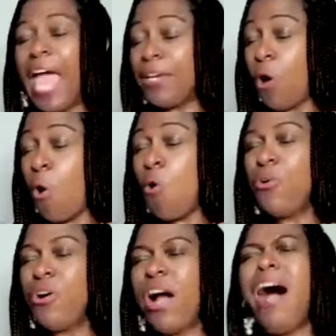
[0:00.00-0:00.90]
And
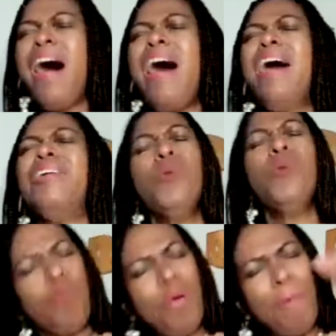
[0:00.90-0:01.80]
oh God,
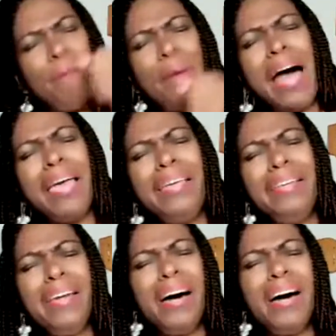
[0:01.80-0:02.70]

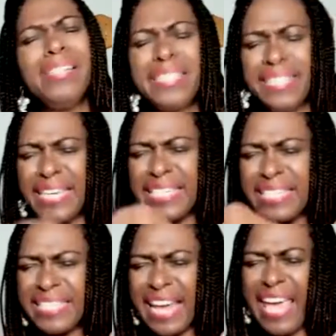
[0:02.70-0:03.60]
remind us
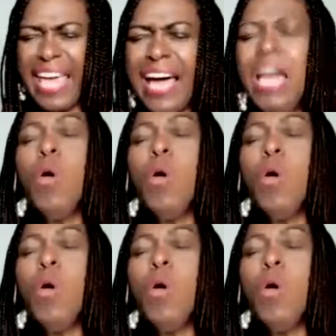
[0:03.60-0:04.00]
this day,